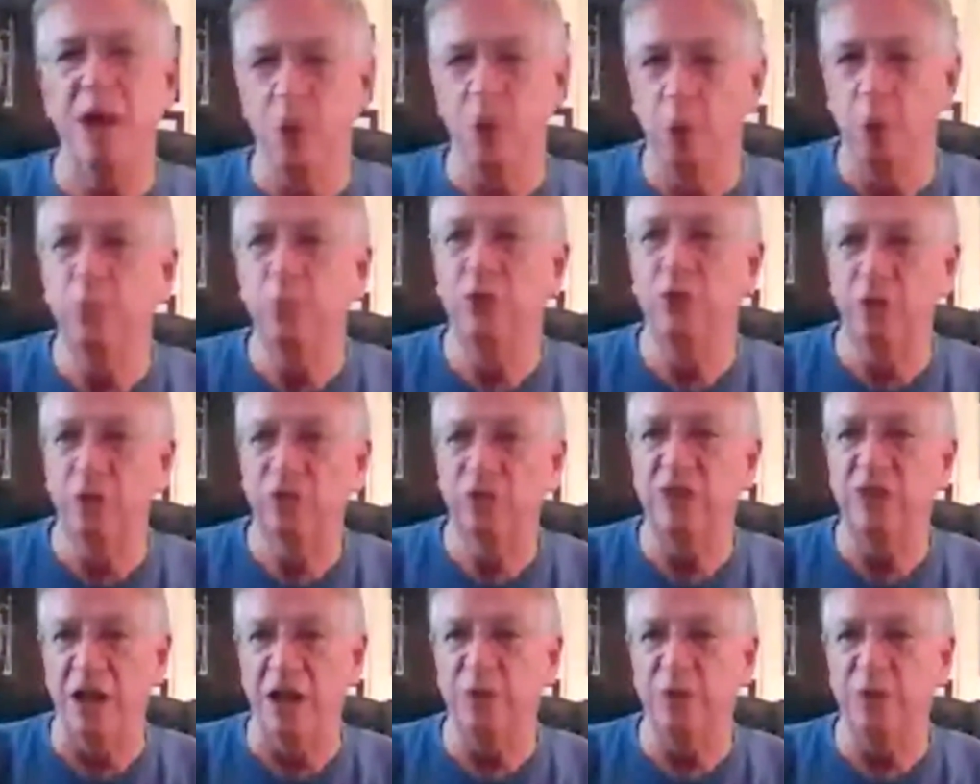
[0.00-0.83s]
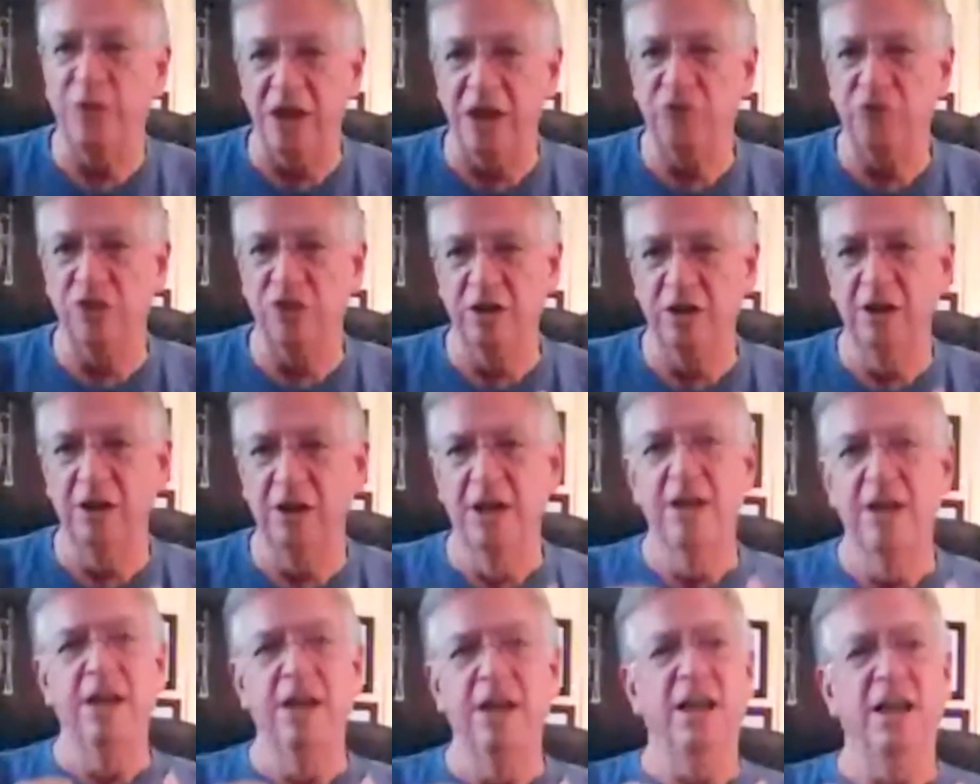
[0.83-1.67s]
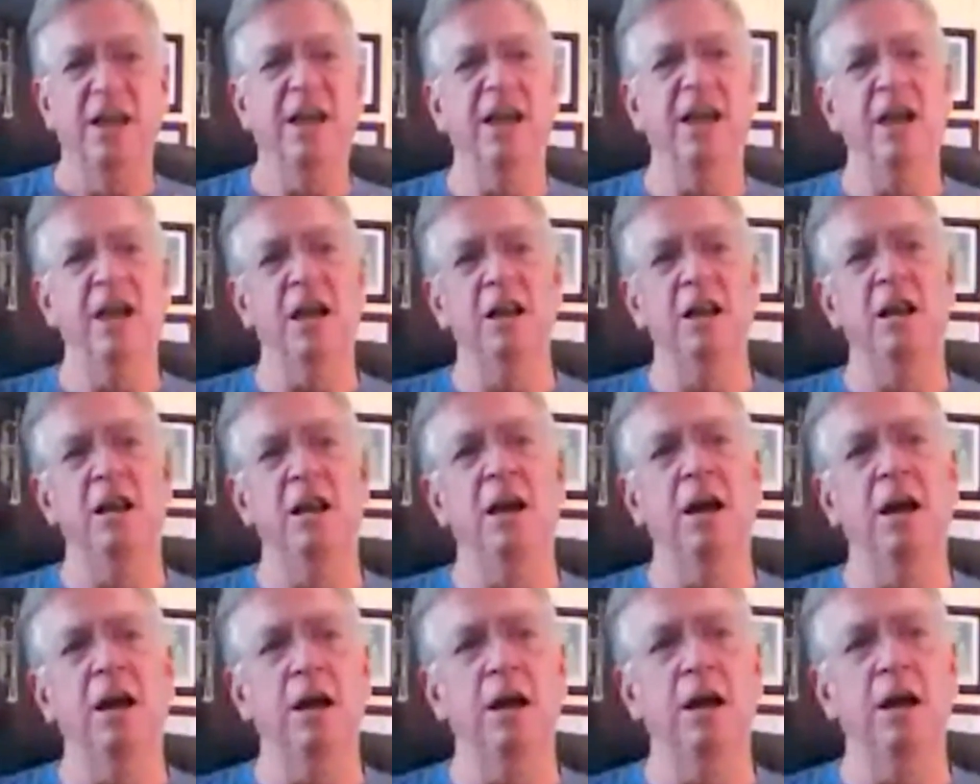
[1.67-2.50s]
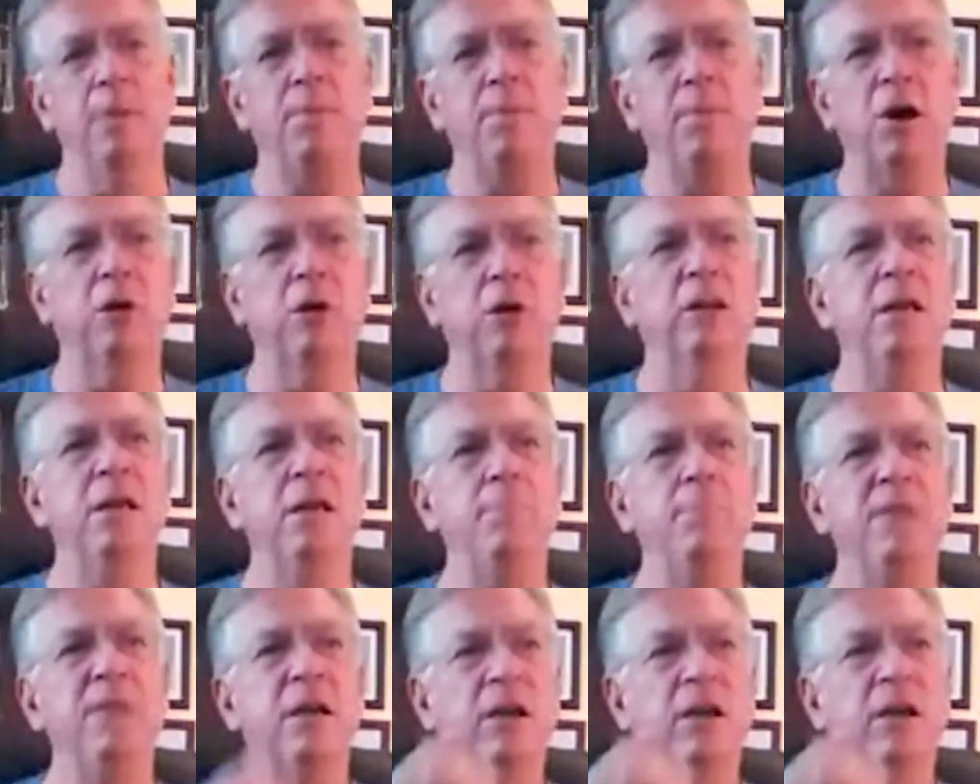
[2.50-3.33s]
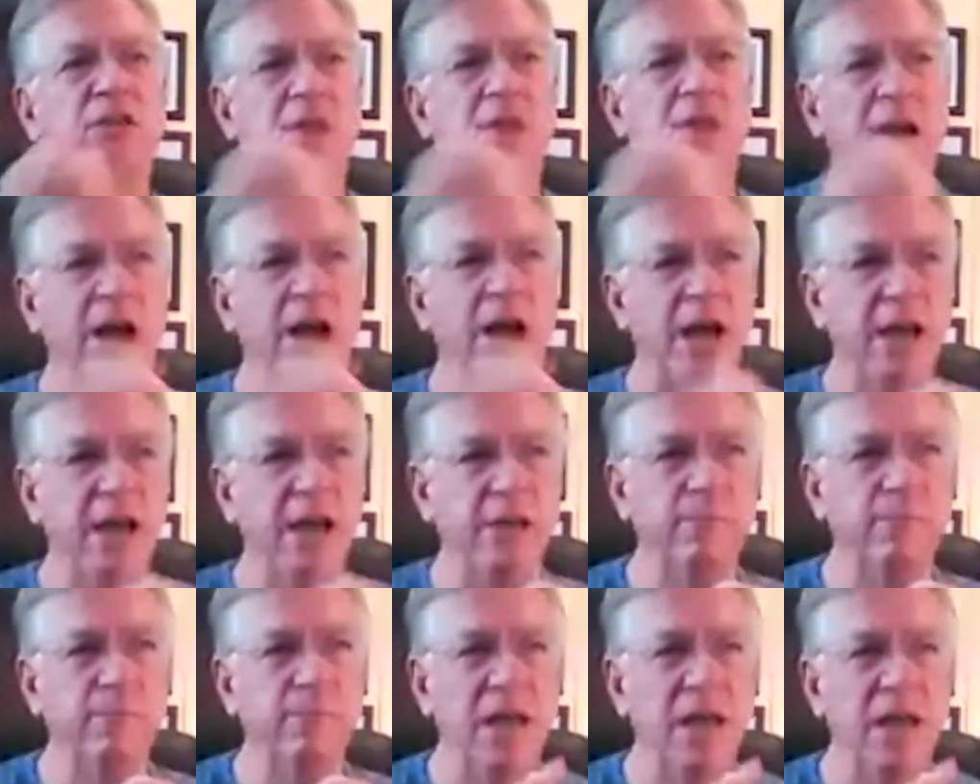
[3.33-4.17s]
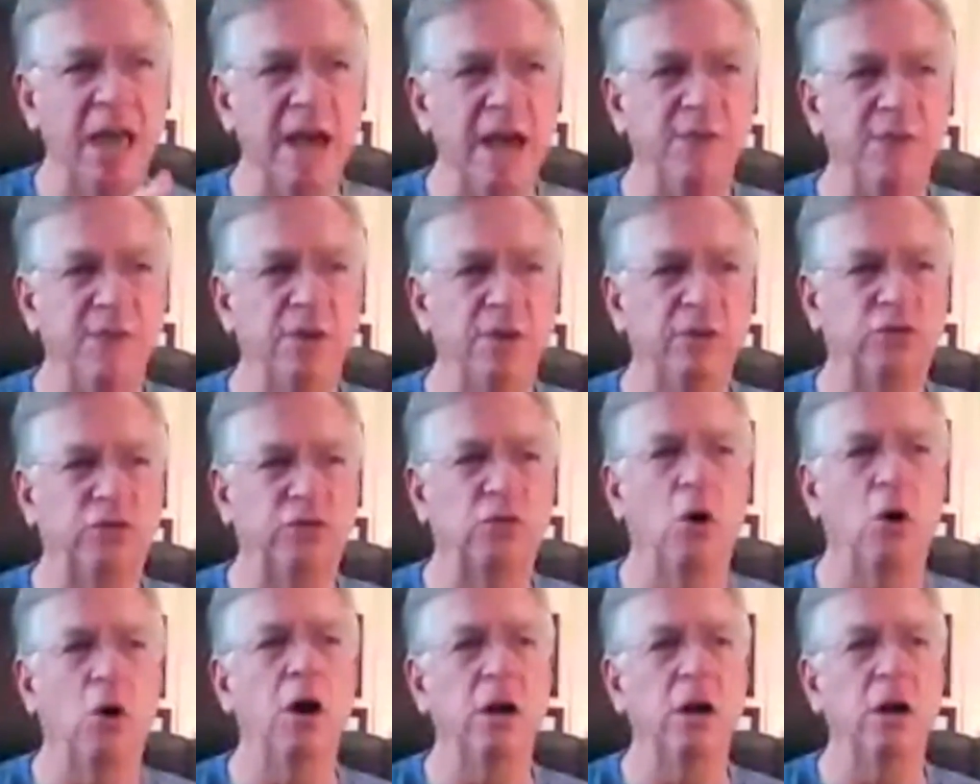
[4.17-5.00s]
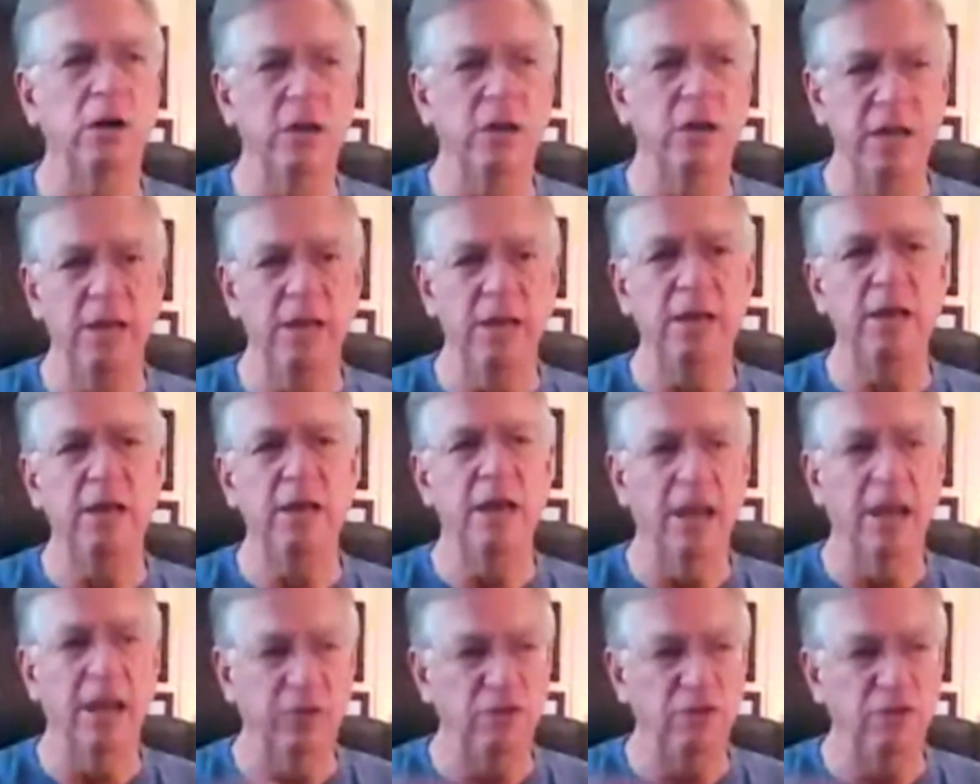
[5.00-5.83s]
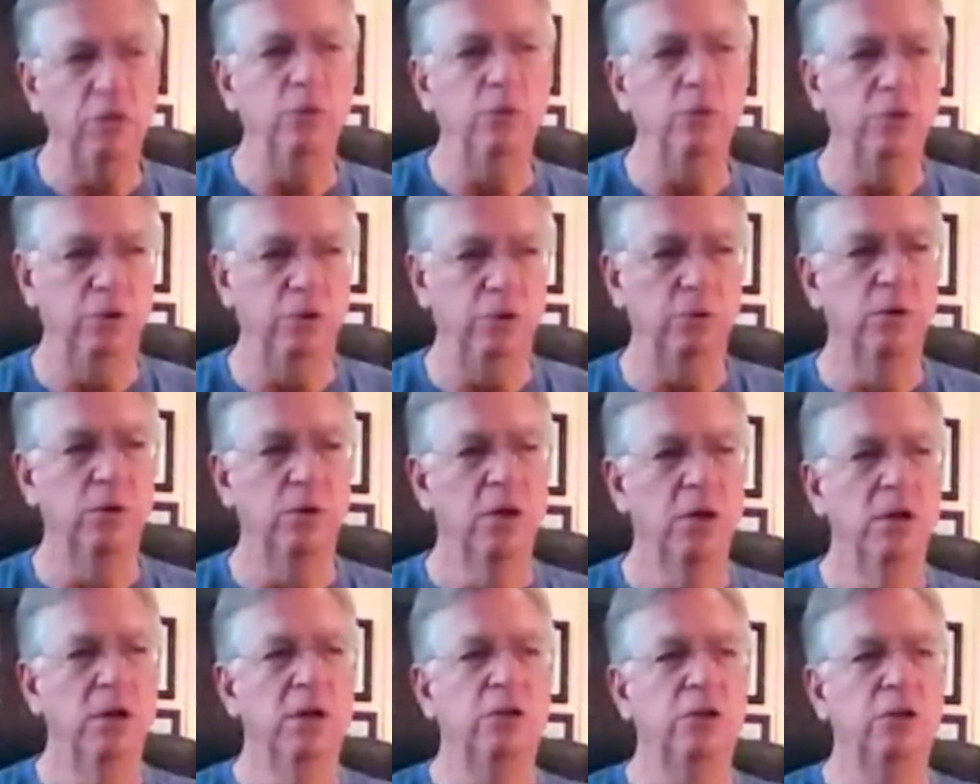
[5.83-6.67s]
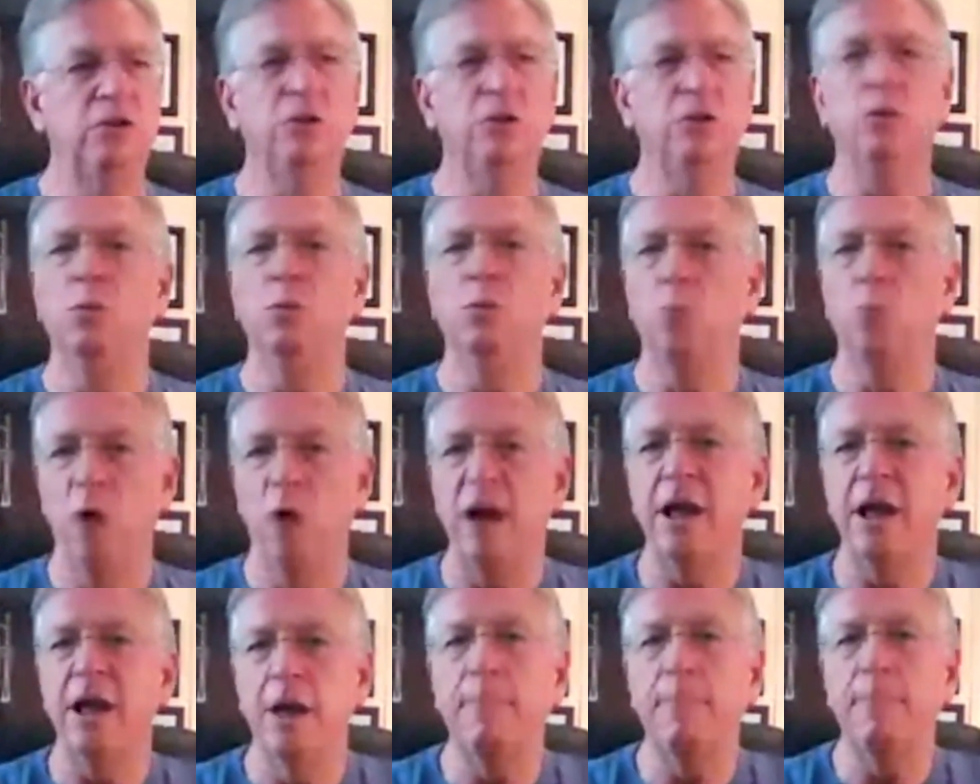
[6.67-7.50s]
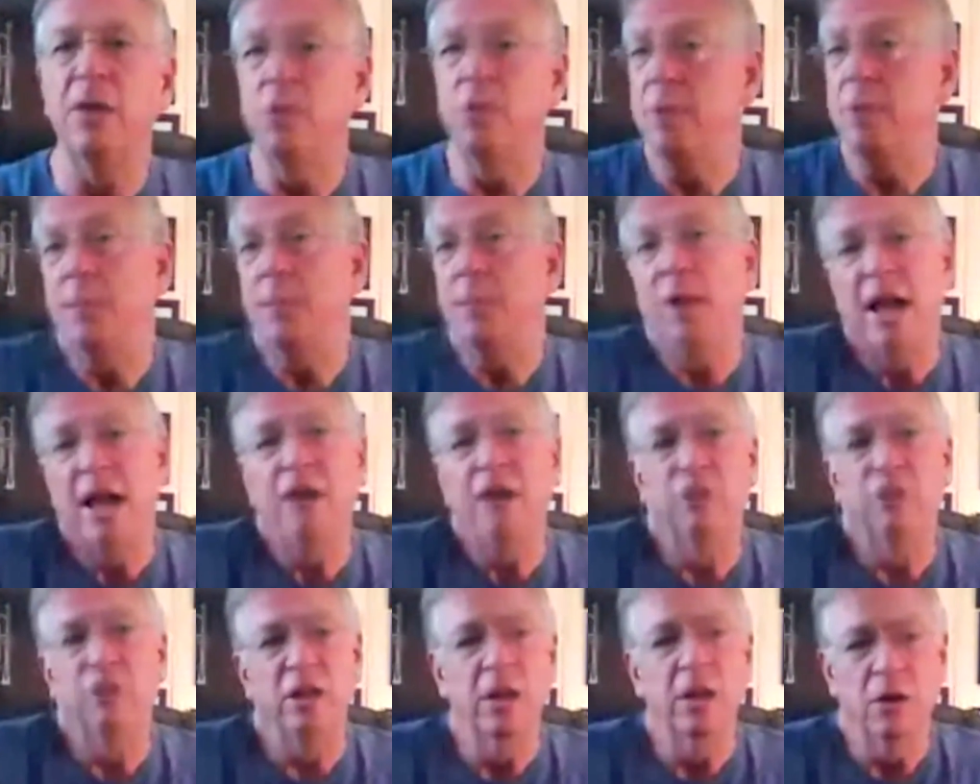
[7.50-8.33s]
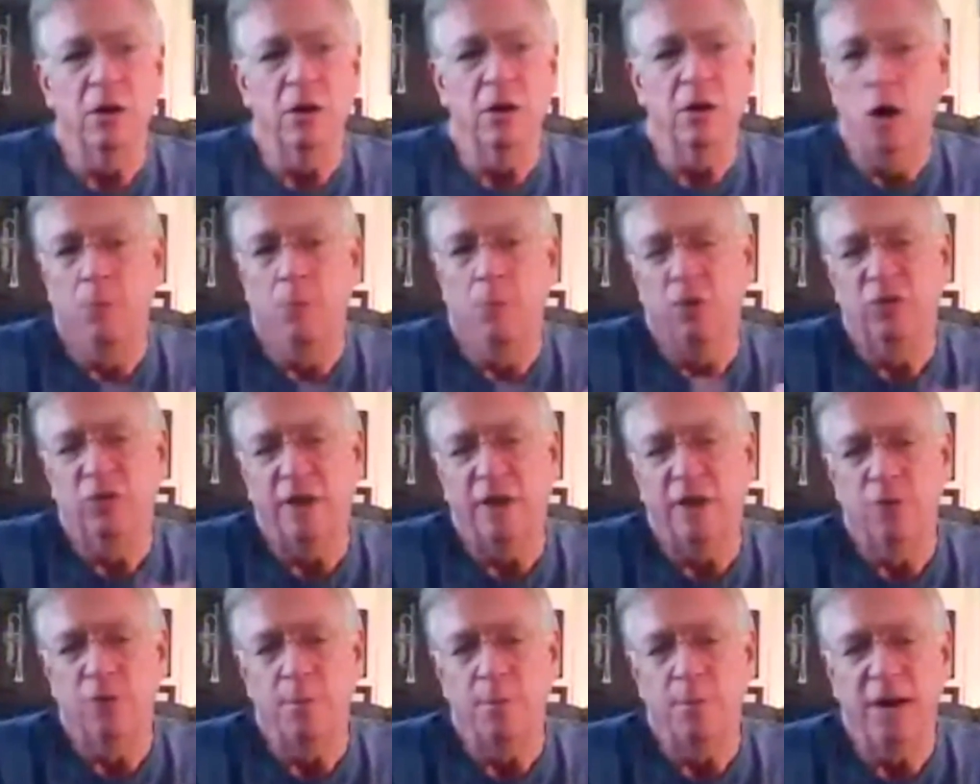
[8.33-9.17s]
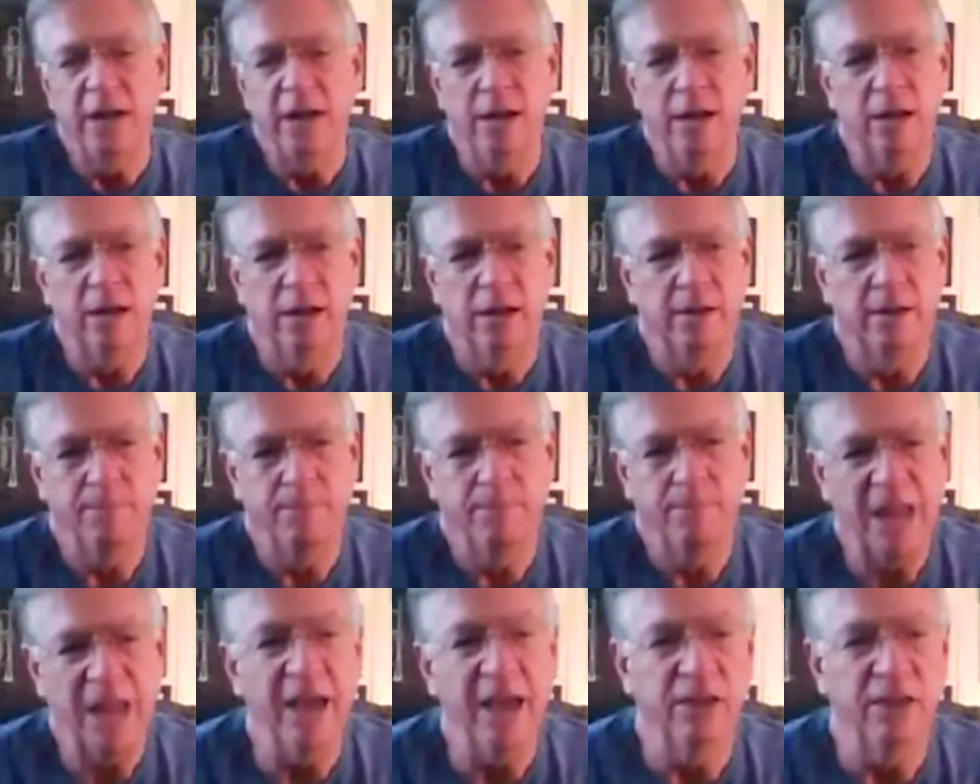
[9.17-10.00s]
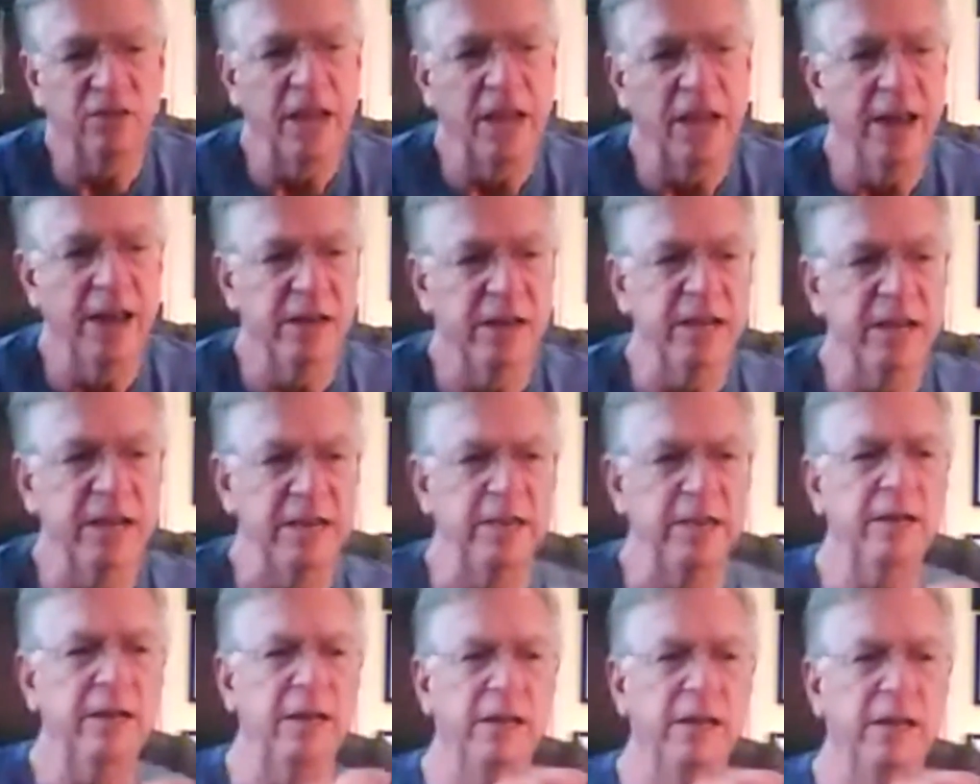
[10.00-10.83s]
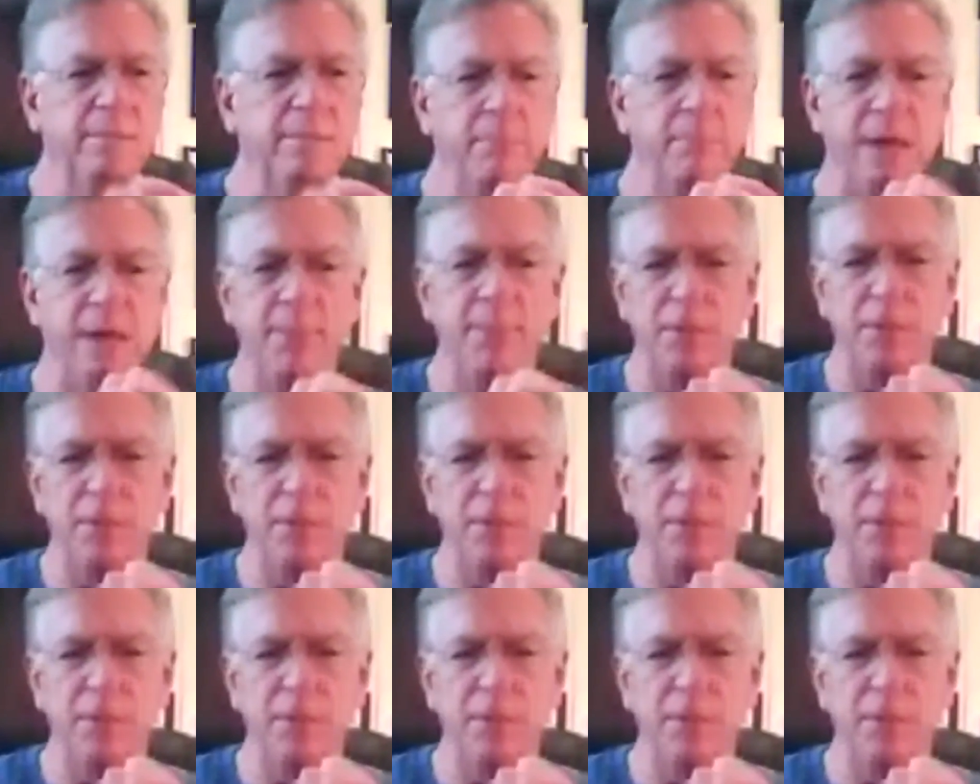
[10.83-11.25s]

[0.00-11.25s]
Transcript: part of my own salvation, and partly because I have a strong need, as you do, to want to help other people. I actually think almost everybody has that need.